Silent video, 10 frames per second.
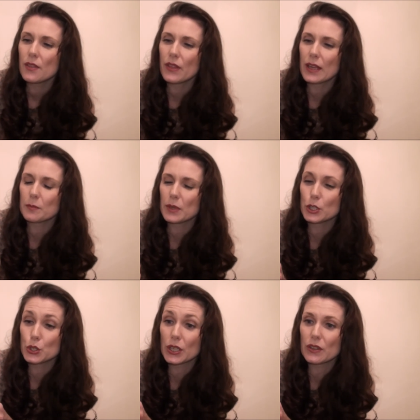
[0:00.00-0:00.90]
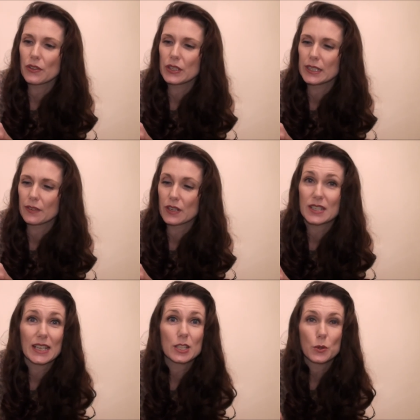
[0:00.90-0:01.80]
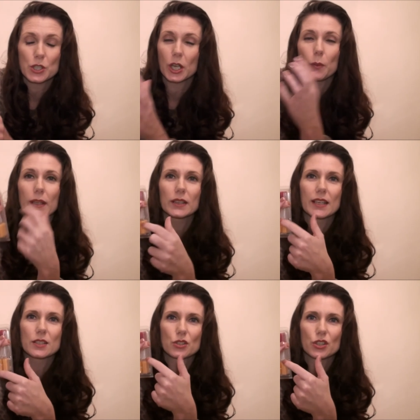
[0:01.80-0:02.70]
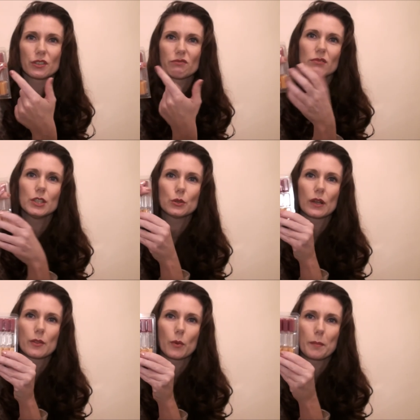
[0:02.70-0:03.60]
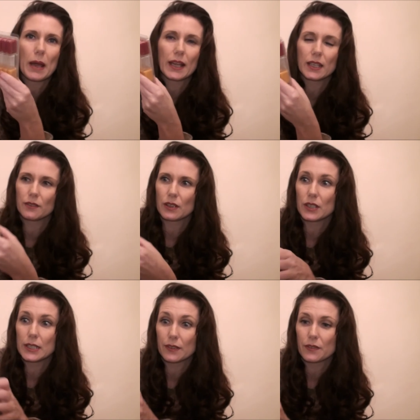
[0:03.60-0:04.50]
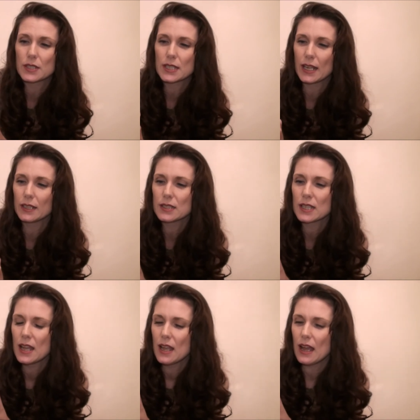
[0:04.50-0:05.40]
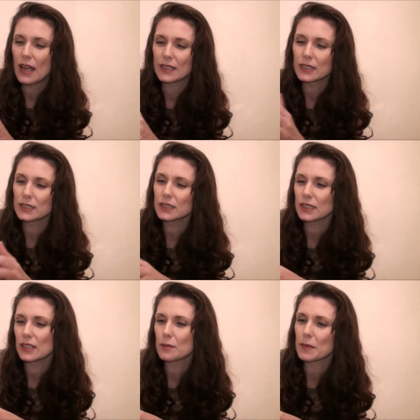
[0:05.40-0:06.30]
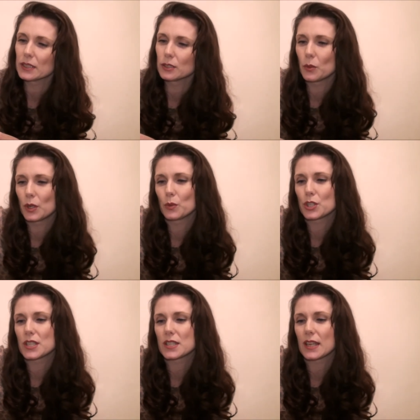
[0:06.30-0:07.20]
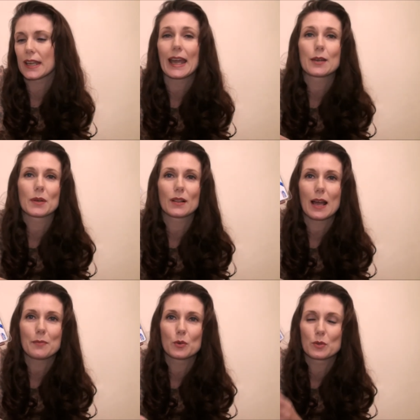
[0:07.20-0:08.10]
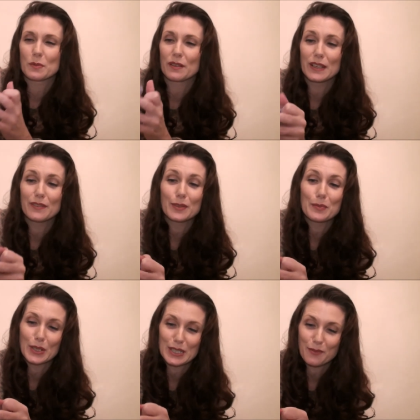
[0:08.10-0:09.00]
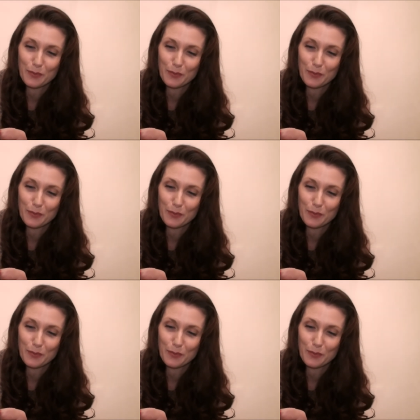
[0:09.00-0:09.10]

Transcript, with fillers: thing. But you do get the three different scents, which I quite like. So you, you know, in the one packet you get three different scents. And clearly the middle one, which is the caramel apple, was my favourite because I